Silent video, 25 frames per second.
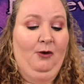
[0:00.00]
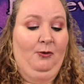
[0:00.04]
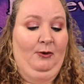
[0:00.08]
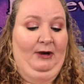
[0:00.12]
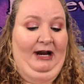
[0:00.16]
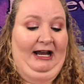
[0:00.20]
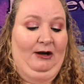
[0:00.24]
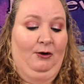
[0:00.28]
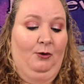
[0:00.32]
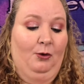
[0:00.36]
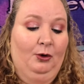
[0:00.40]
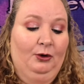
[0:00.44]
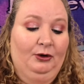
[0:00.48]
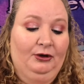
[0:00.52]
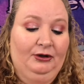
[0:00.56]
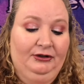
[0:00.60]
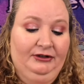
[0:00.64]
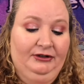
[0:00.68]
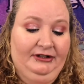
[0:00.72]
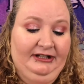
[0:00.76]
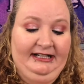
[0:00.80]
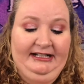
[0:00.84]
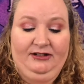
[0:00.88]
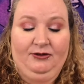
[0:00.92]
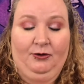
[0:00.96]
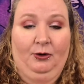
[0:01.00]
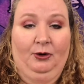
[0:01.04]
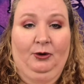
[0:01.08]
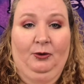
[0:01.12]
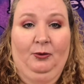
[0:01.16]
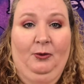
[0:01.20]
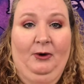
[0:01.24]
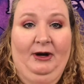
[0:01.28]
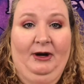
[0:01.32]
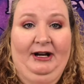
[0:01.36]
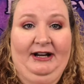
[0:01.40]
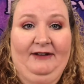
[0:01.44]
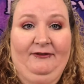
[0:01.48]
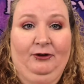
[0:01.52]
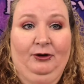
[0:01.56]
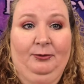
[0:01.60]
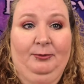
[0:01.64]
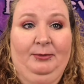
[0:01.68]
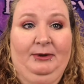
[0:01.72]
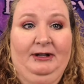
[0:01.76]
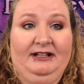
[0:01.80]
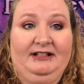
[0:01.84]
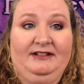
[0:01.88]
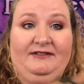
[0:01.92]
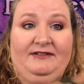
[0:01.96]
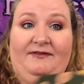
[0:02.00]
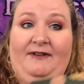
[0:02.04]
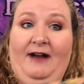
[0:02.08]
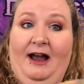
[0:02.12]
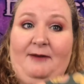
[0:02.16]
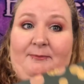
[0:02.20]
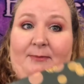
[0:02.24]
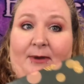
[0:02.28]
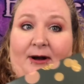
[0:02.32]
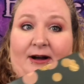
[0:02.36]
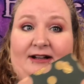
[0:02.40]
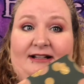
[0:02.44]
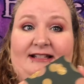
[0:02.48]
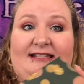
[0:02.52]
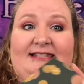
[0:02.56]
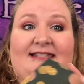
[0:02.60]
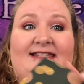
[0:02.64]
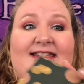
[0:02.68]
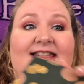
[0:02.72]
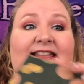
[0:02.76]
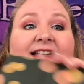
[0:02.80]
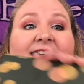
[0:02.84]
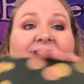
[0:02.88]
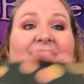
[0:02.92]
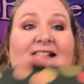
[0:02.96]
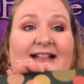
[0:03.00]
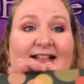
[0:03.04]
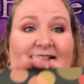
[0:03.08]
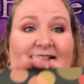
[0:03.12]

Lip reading: when I ordered it or whatever, but $5,